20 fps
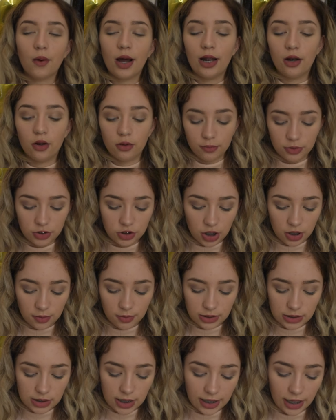wear long
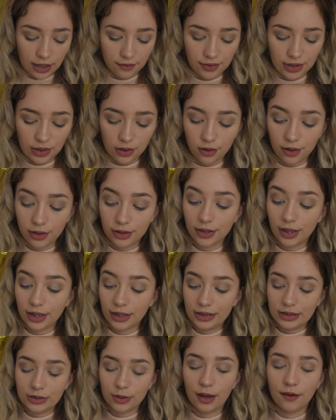pyjamas, I get really hot at
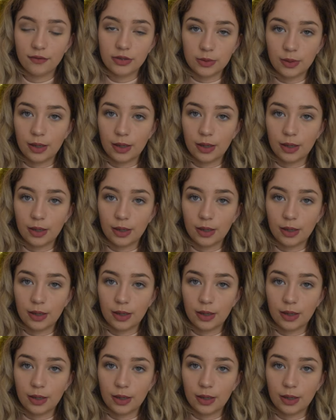night so I have to